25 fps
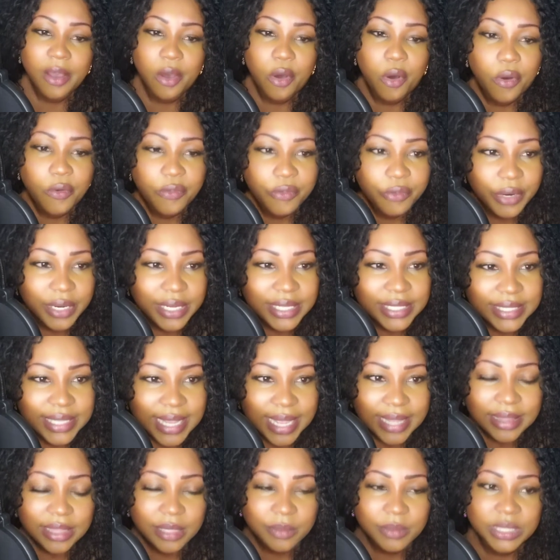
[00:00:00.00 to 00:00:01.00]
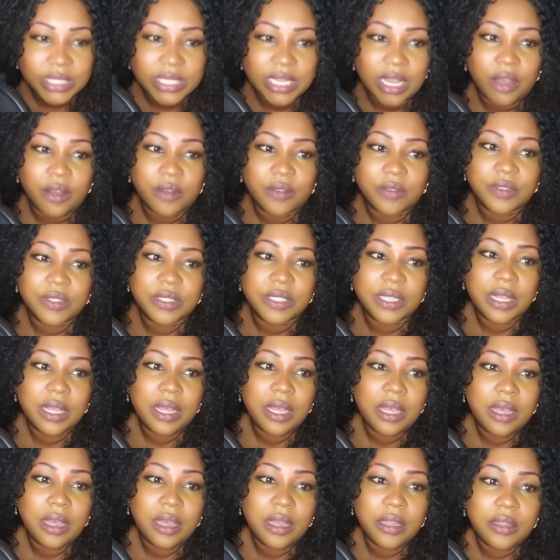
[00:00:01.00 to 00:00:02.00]
overextend themselves.
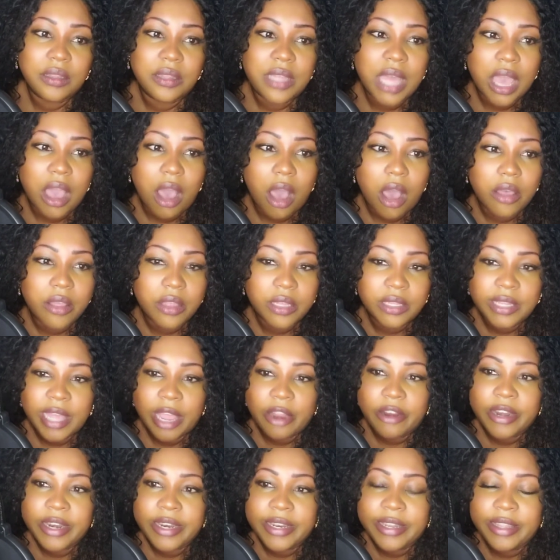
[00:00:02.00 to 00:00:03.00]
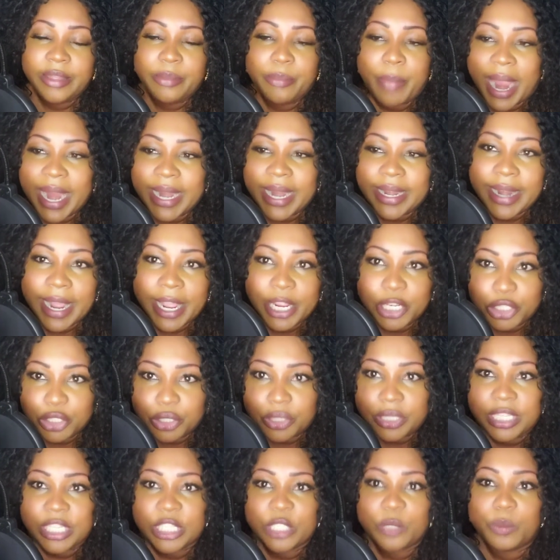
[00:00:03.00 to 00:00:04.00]
They're by
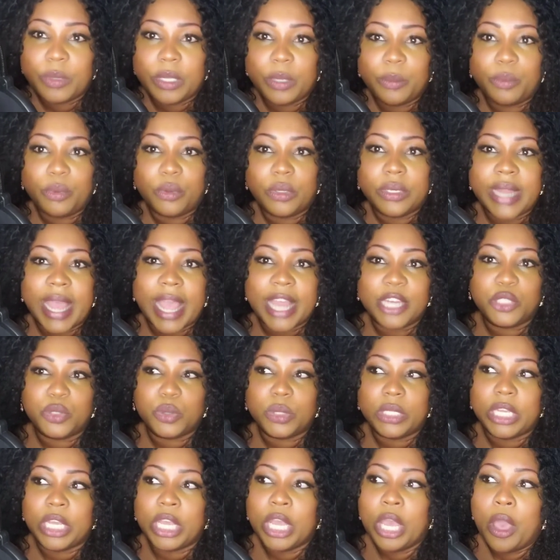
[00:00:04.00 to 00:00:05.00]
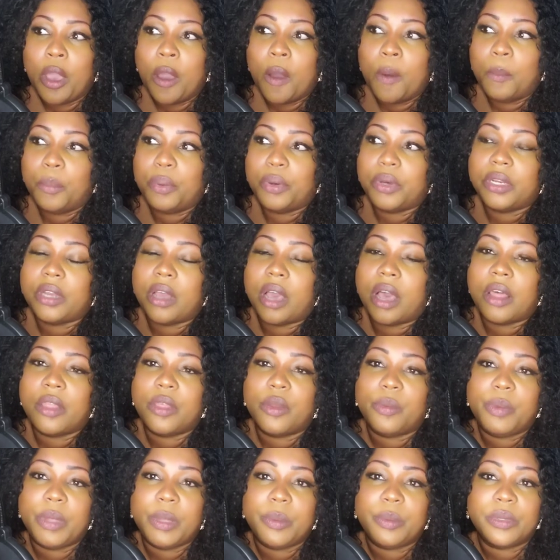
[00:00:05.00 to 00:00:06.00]
nature, these people naturally put
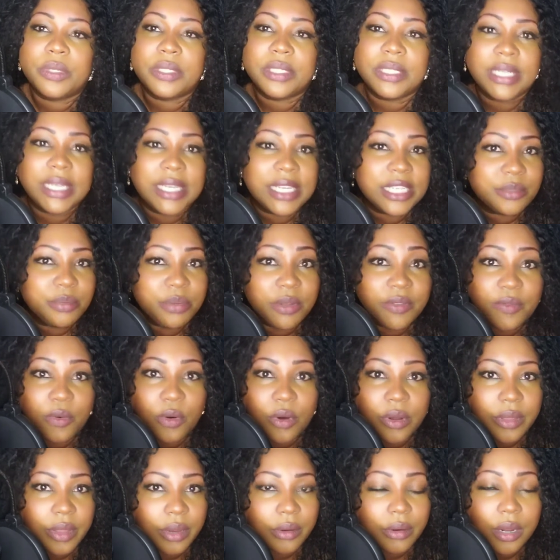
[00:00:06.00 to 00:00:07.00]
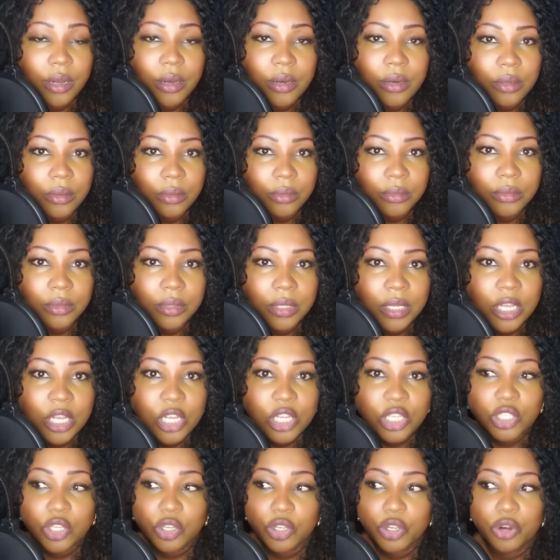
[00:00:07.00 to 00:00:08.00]
other people's needs before their own.
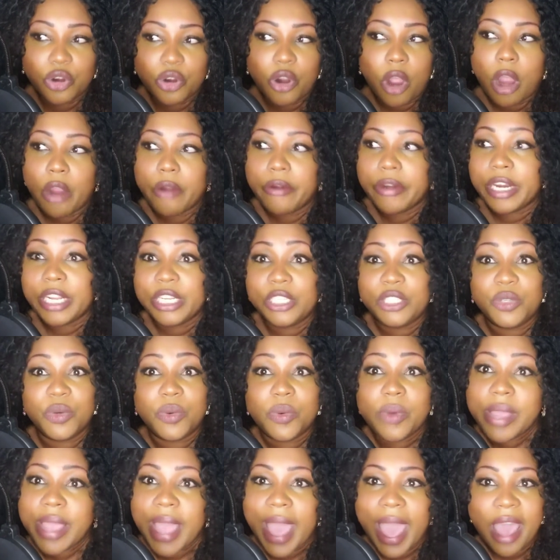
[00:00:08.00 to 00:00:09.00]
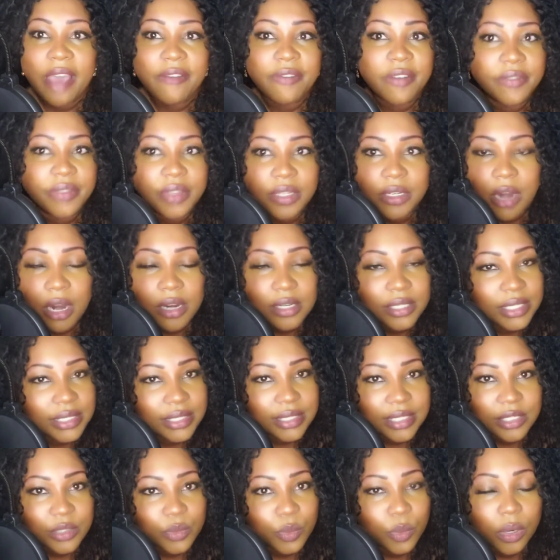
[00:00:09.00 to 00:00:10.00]
So you're already doing half of the
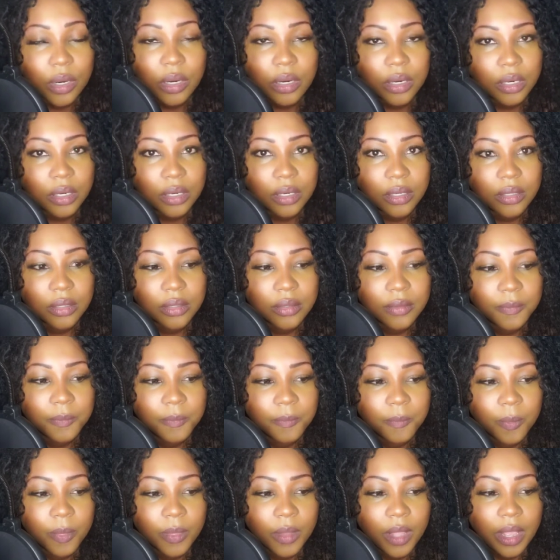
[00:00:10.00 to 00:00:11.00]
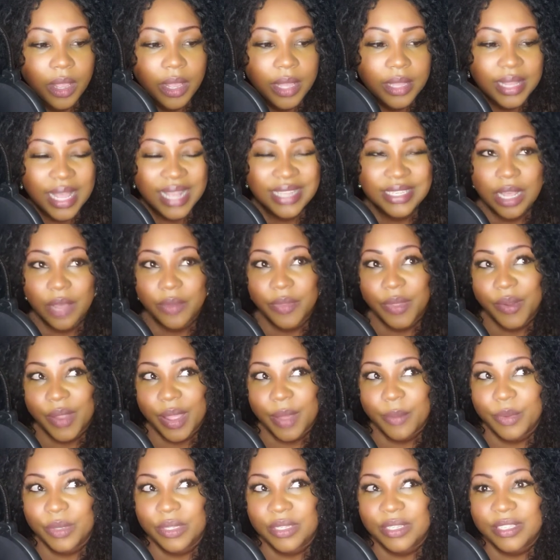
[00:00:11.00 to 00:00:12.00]
narcissist work. That's how they're
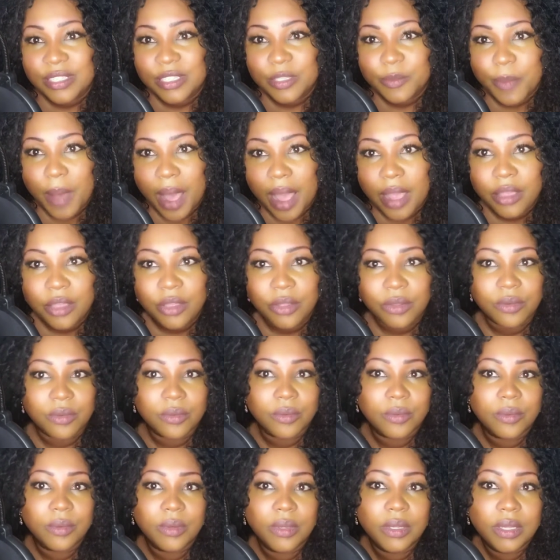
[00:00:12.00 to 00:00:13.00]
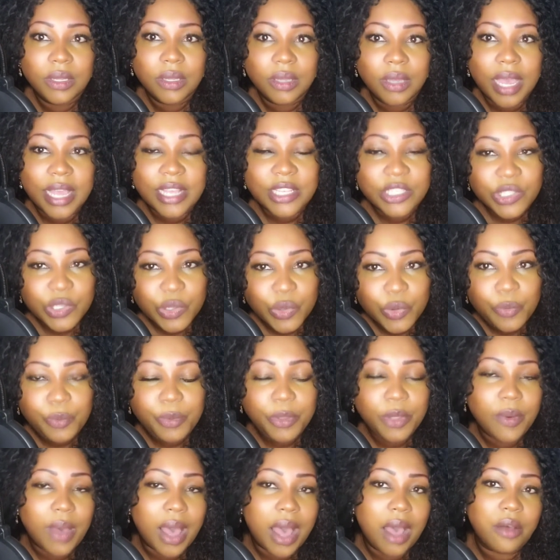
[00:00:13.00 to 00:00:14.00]
able to spot you and scoop
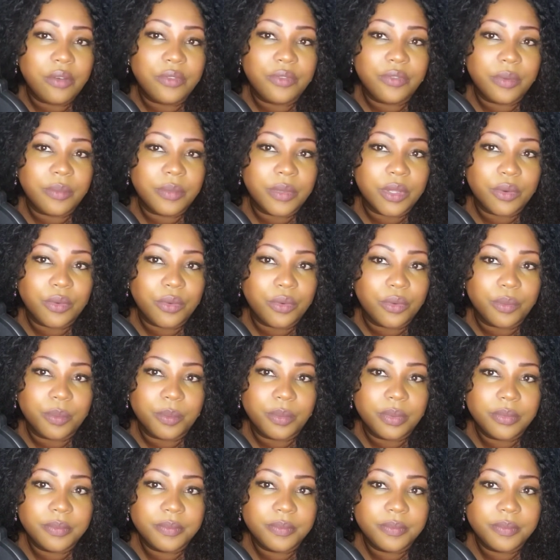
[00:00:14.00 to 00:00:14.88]
you out from the group.